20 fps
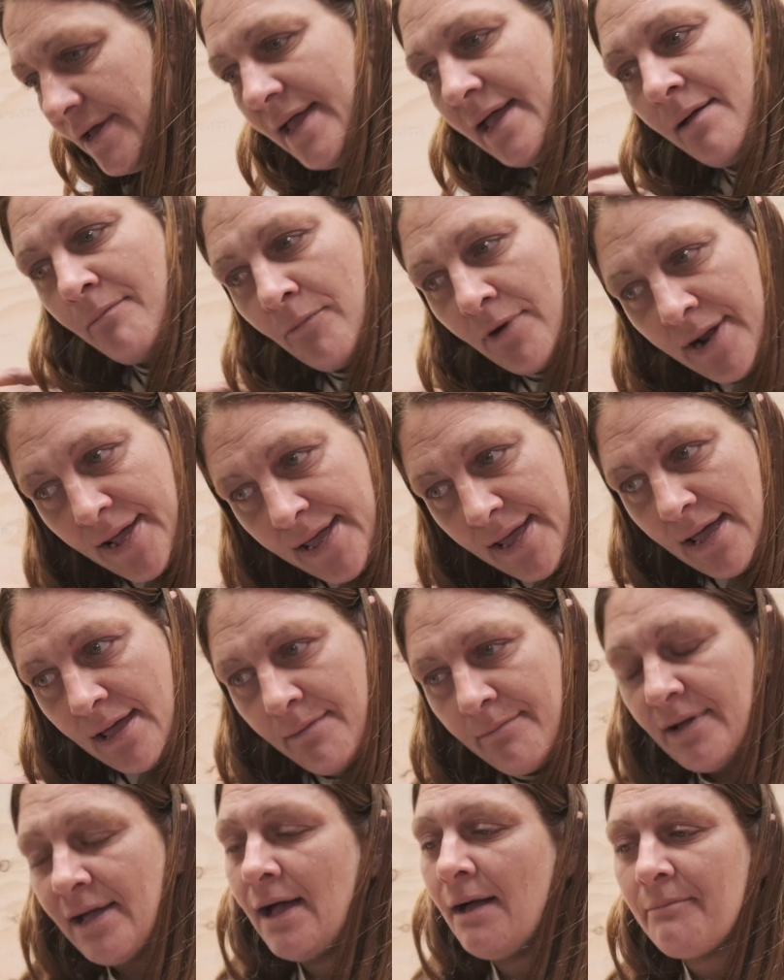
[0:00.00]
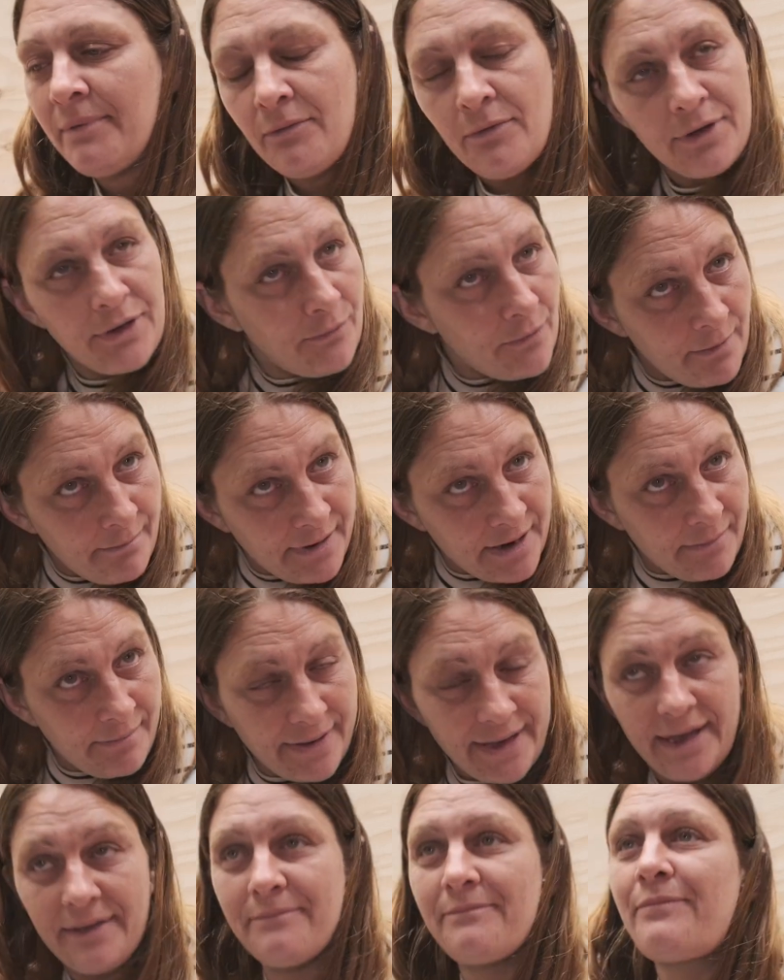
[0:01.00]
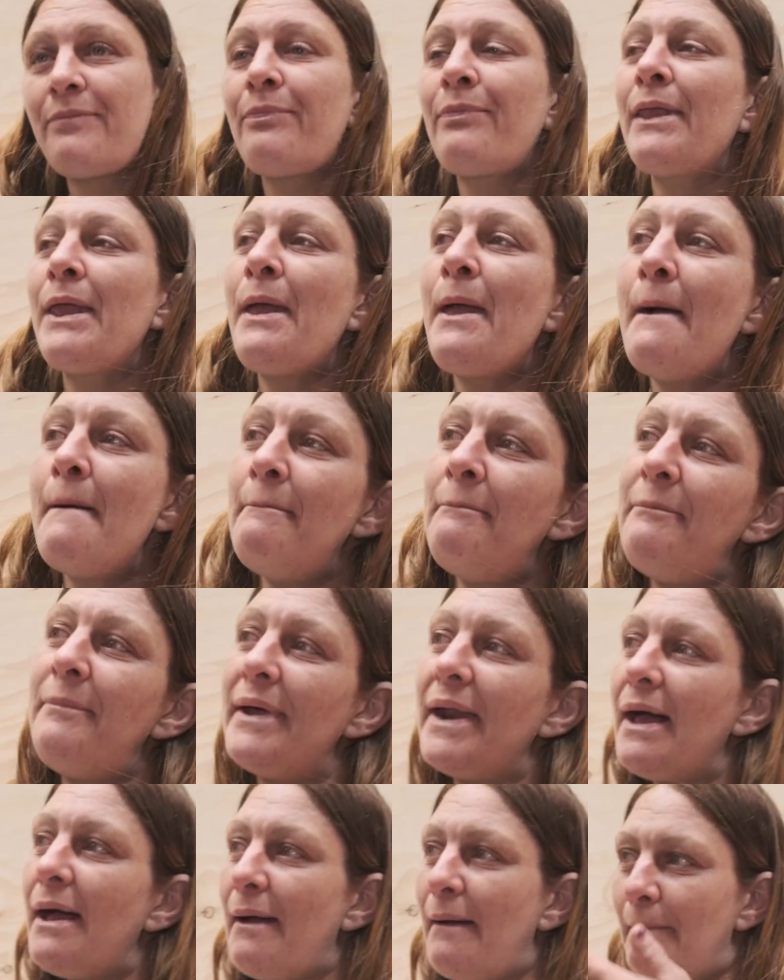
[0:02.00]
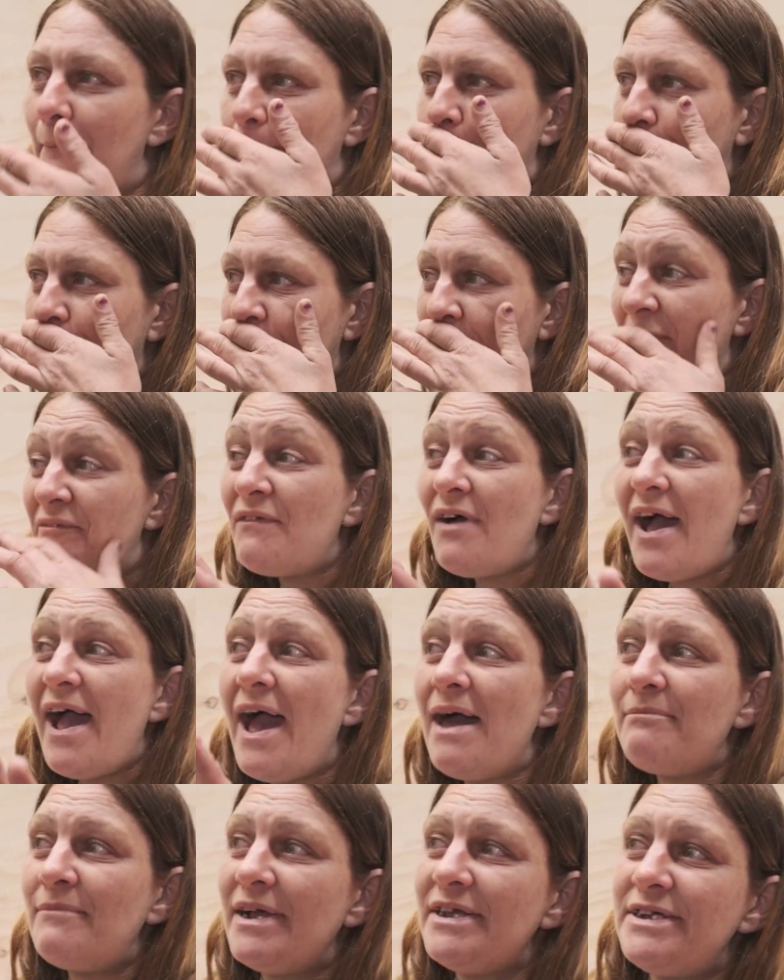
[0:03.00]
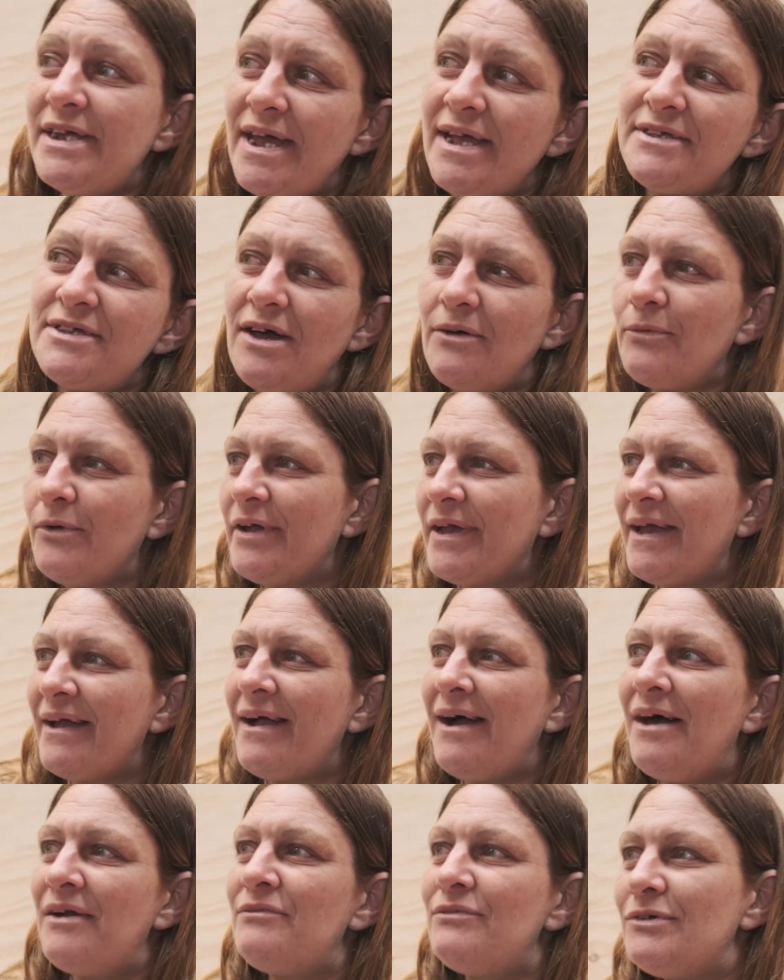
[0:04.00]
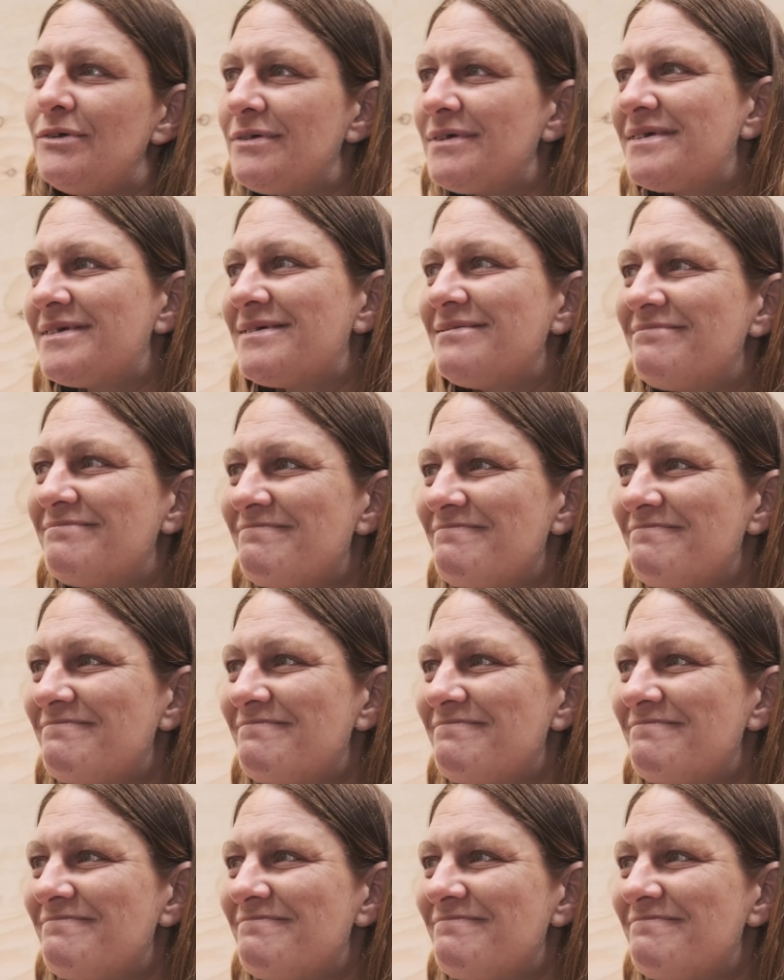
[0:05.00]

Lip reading: am what I am. Can't be what you want me to be. But if I had my chance, I'd work in carnivals.